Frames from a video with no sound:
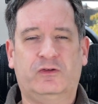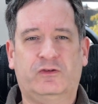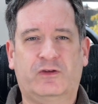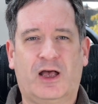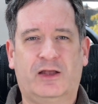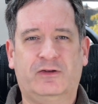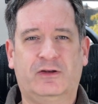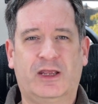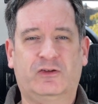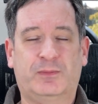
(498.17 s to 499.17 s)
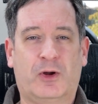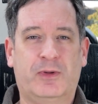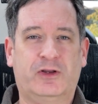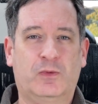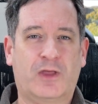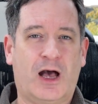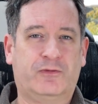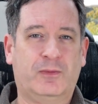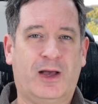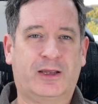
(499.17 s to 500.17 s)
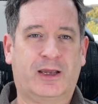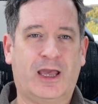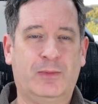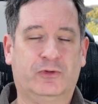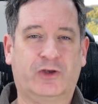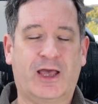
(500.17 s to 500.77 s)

started experimenting with aftermarket cables.